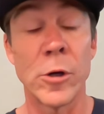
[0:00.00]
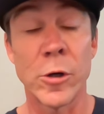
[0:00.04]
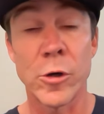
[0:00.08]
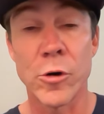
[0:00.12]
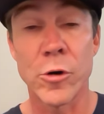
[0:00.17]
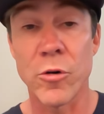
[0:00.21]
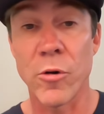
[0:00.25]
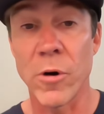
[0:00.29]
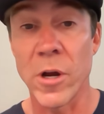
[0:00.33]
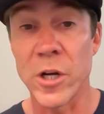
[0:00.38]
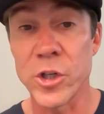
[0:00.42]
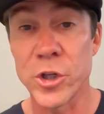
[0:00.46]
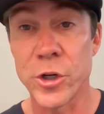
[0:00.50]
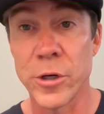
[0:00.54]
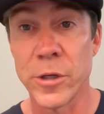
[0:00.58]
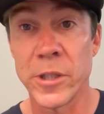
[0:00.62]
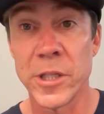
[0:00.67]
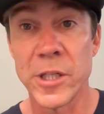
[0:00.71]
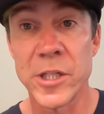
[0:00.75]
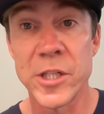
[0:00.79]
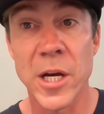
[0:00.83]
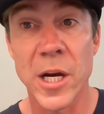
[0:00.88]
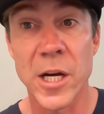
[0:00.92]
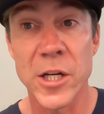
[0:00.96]
Crusher and
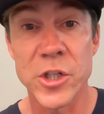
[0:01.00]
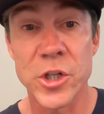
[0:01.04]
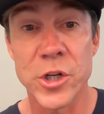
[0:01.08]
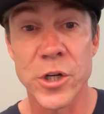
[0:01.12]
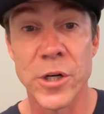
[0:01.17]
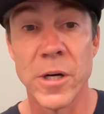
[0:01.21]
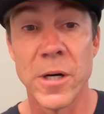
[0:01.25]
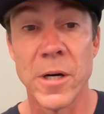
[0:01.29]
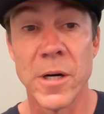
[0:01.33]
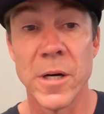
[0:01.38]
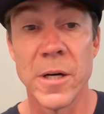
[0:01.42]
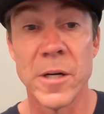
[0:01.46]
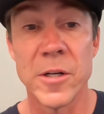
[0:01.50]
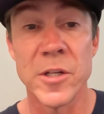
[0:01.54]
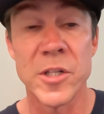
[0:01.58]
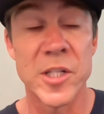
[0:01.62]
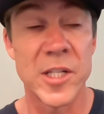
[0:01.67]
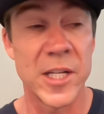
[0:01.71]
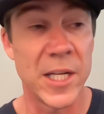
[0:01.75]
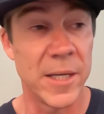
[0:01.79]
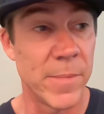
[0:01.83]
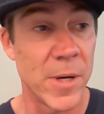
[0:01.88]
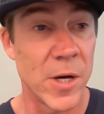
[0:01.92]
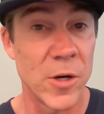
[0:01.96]
the Tusher,
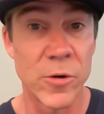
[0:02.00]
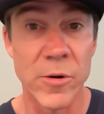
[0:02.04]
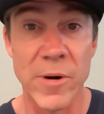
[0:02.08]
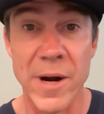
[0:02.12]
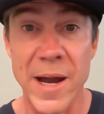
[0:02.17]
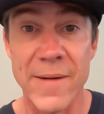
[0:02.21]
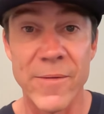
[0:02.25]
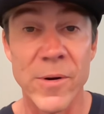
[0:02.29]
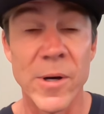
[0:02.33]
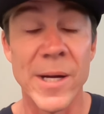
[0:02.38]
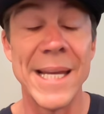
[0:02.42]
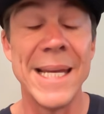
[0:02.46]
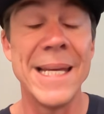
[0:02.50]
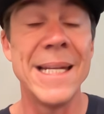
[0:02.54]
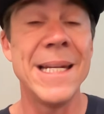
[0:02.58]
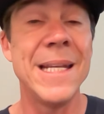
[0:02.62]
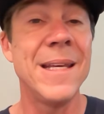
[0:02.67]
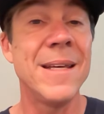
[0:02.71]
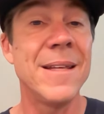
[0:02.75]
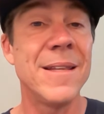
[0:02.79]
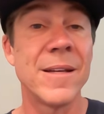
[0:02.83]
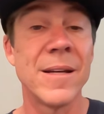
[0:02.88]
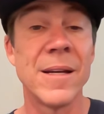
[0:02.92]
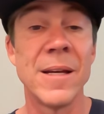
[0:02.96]
Steamboat Gravel, any
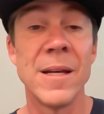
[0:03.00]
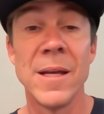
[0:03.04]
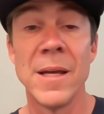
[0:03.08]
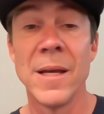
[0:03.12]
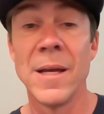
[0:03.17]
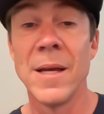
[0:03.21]
of the